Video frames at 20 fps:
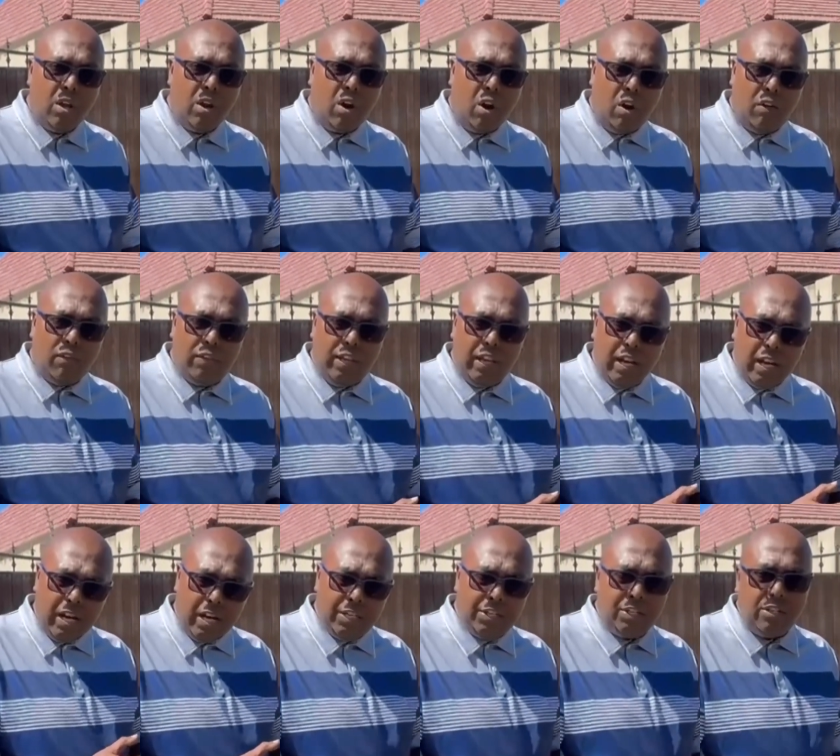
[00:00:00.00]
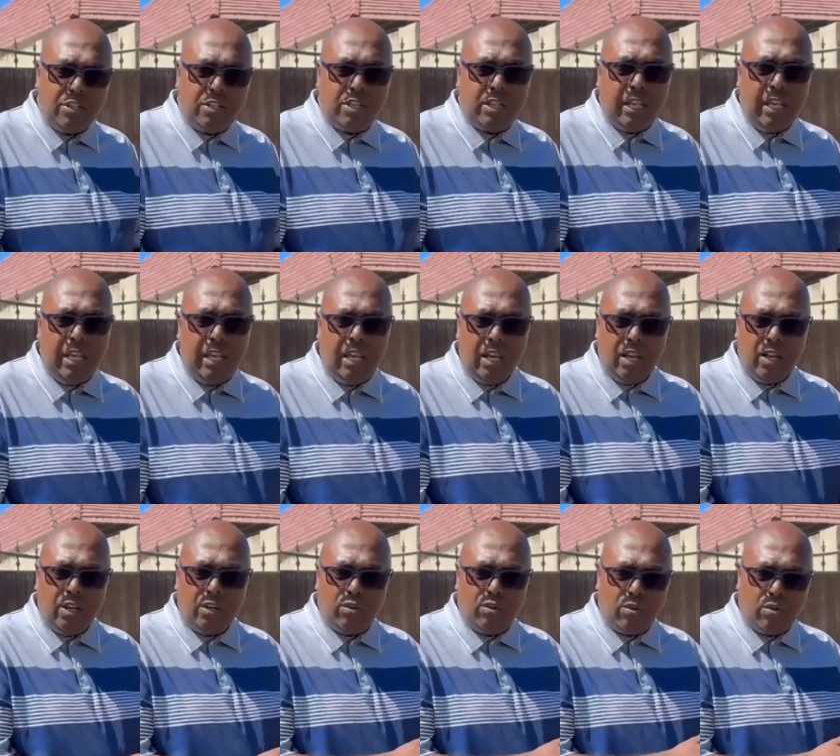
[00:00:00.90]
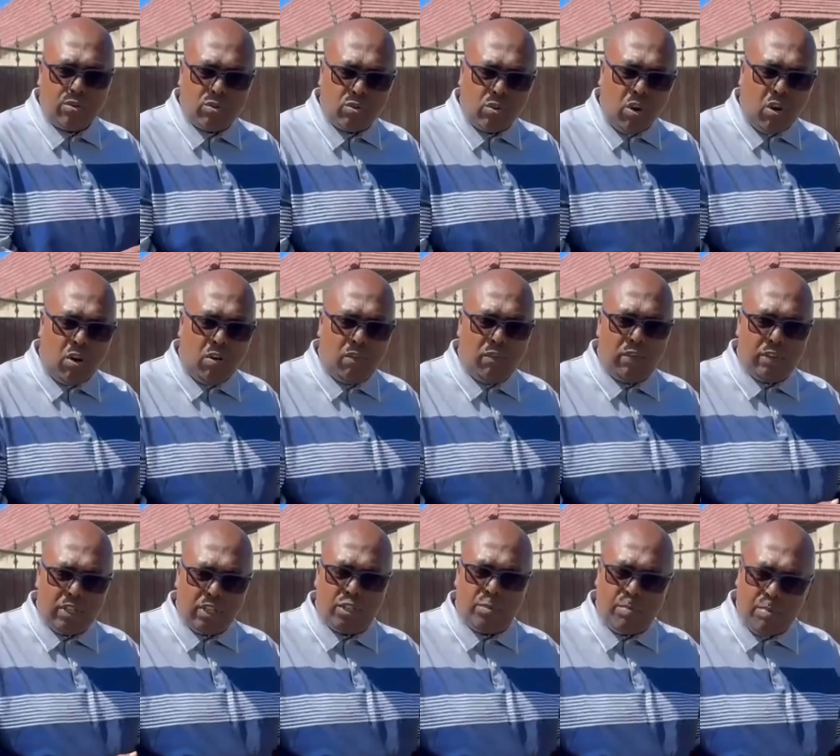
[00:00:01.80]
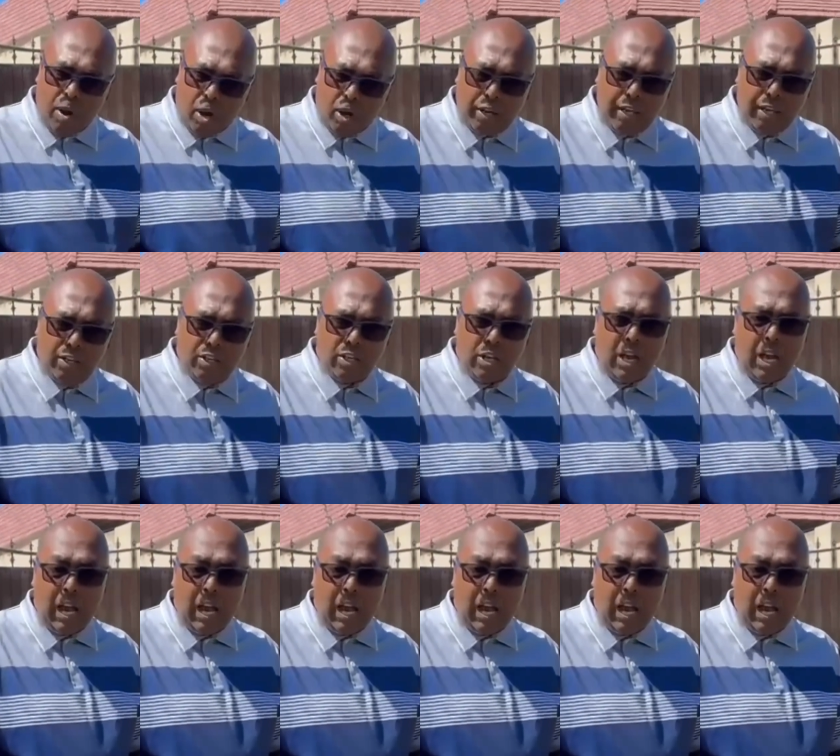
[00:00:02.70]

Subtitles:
of the urgency to resolve this blockage.